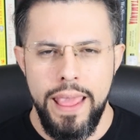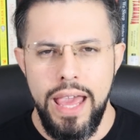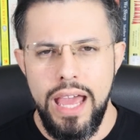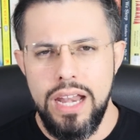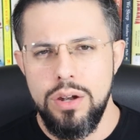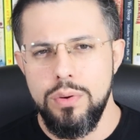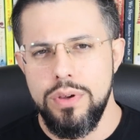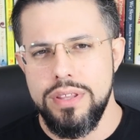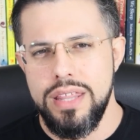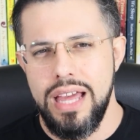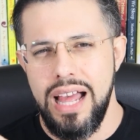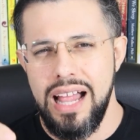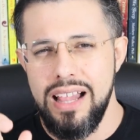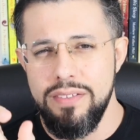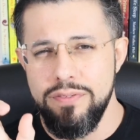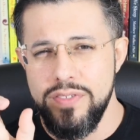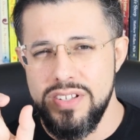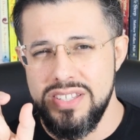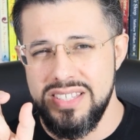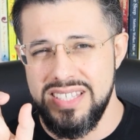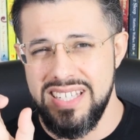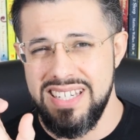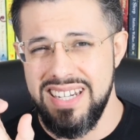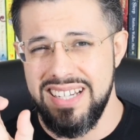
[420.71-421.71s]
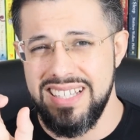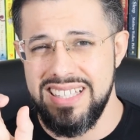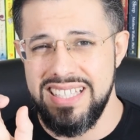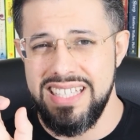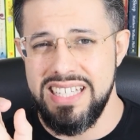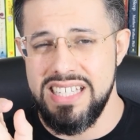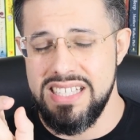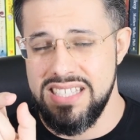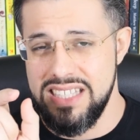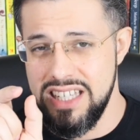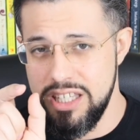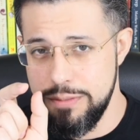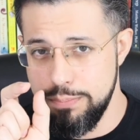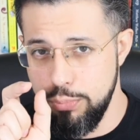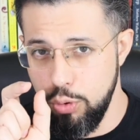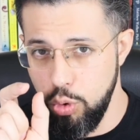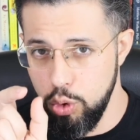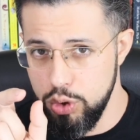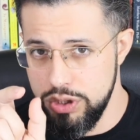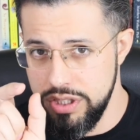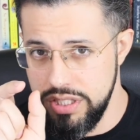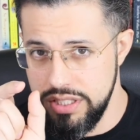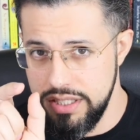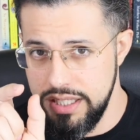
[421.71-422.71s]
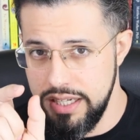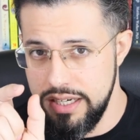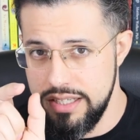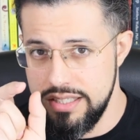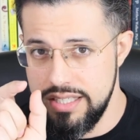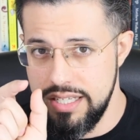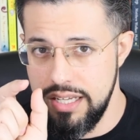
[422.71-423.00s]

Anyway, the alpha-synuclein is this protein that